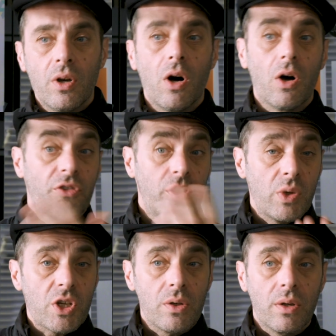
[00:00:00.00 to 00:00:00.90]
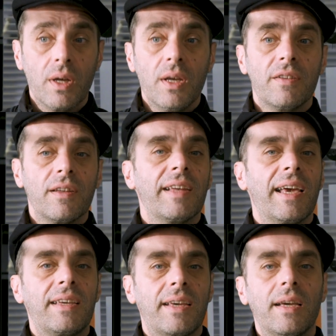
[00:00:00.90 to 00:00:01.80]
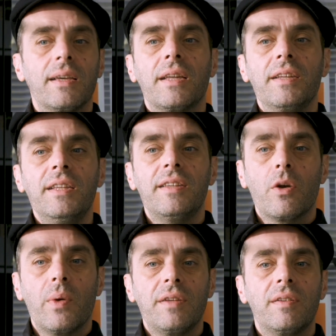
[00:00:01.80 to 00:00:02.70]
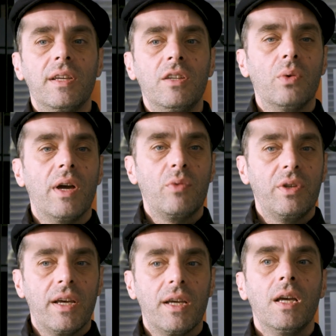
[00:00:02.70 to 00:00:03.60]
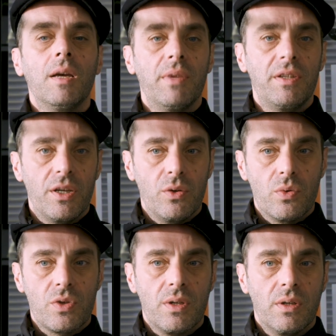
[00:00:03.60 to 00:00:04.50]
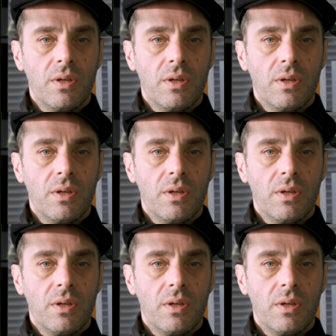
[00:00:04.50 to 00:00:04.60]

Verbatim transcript: or situations that 8K can integrate into everyday media use?